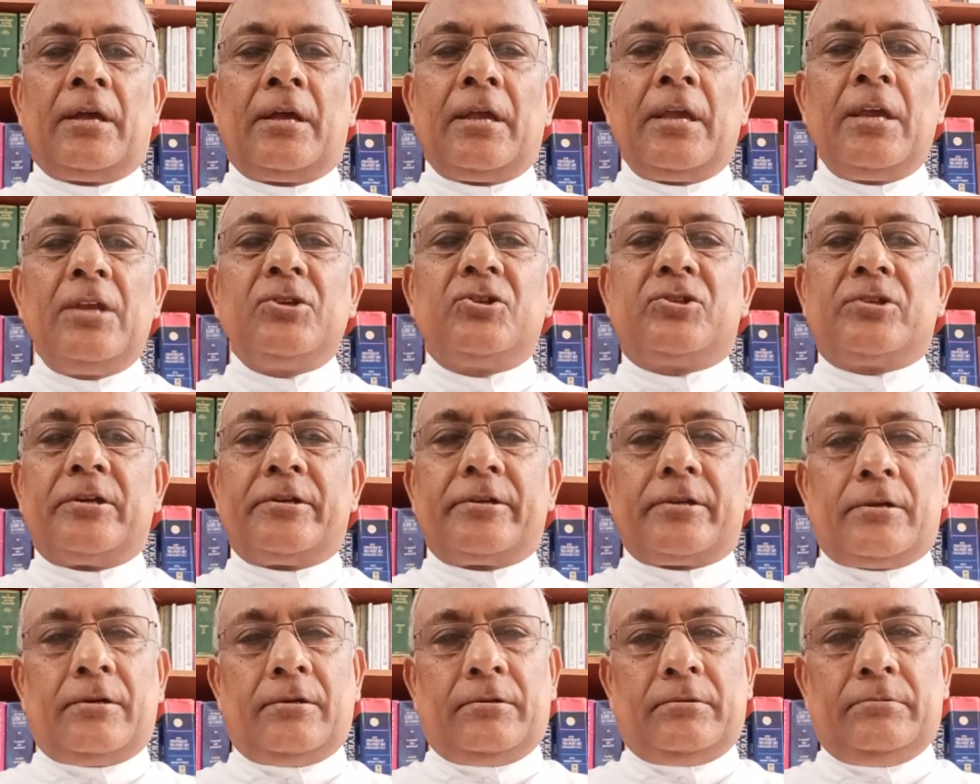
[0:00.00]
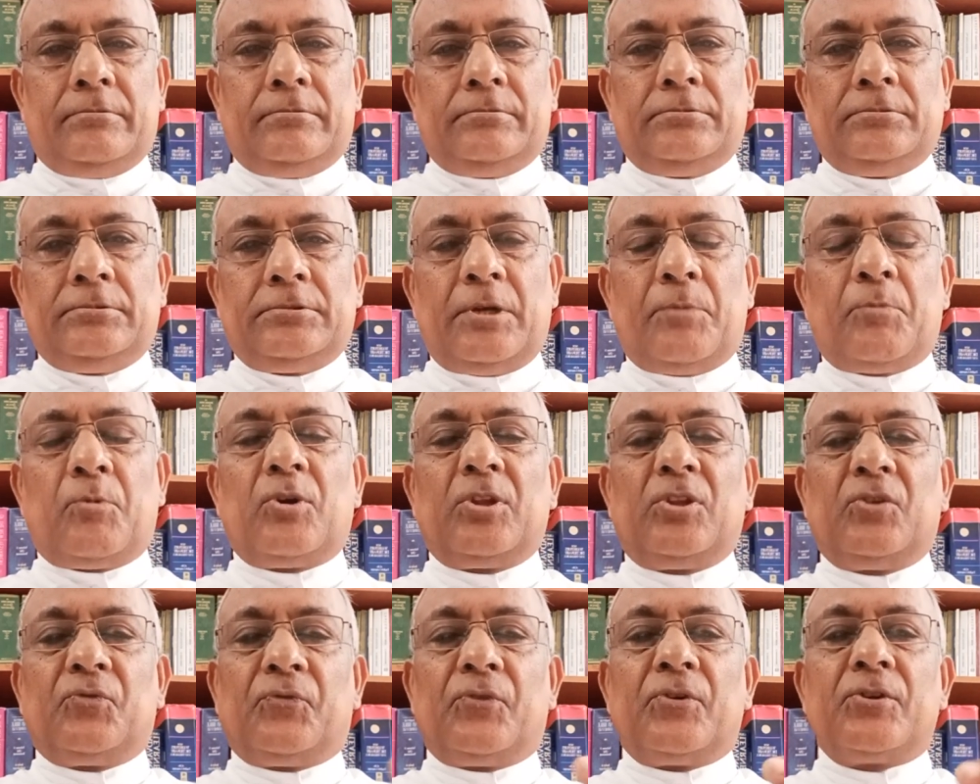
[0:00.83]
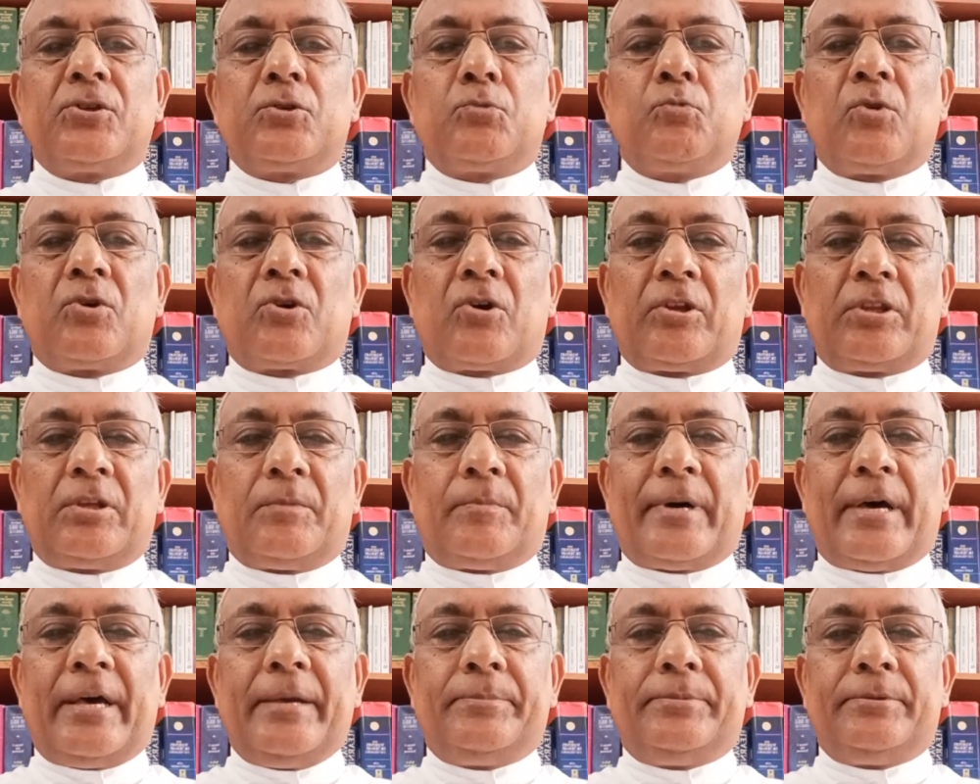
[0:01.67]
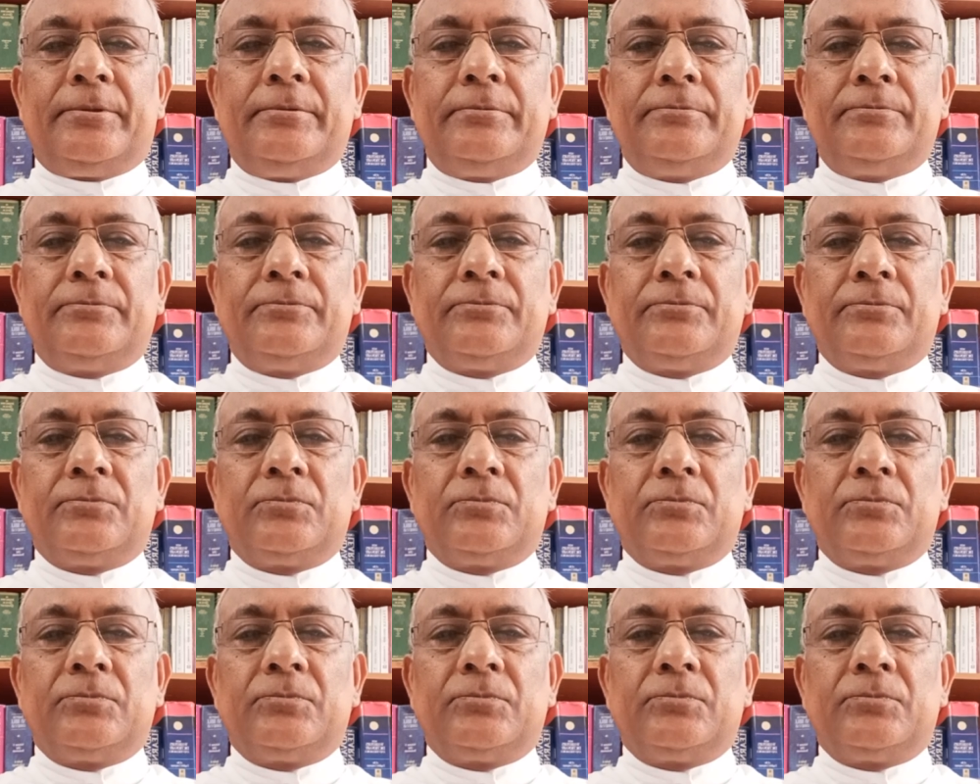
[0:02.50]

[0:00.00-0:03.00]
in general about the first book of the Bible,